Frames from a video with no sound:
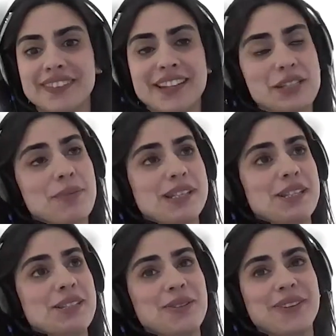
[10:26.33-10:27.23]
It's an amazing
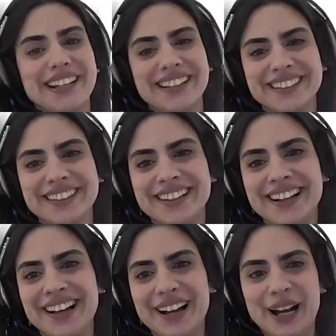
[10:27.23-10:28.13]
story.
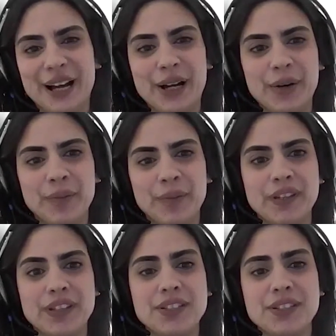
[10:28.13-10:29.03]

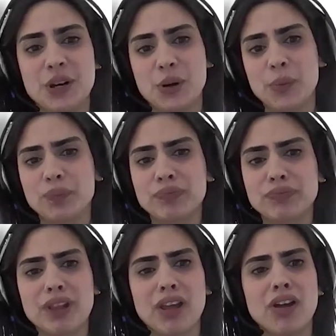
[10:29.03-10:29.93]
So
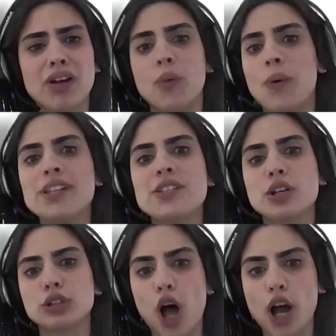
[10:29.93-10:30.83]
what is your
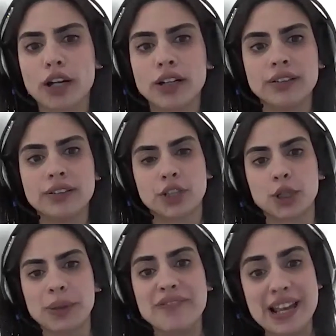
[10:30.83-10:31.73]
long-term
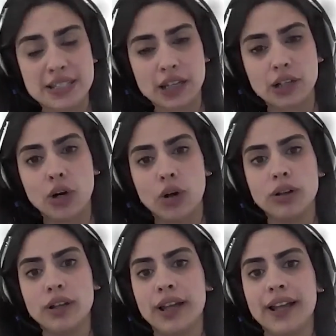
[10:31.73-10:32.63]
investing goal
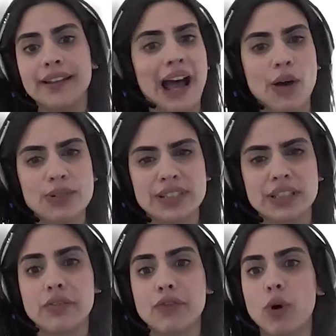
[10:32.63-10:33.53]
and how has it
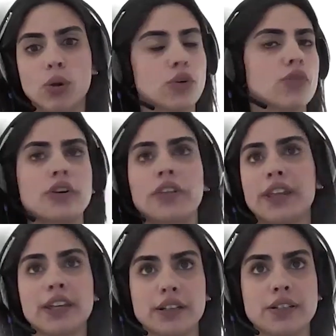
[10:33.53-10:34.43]
evolved over the
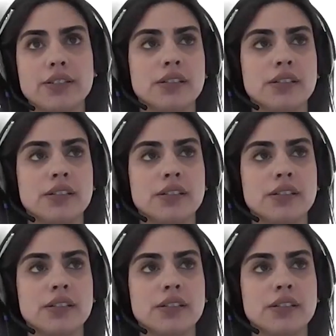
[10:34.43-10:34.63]
years?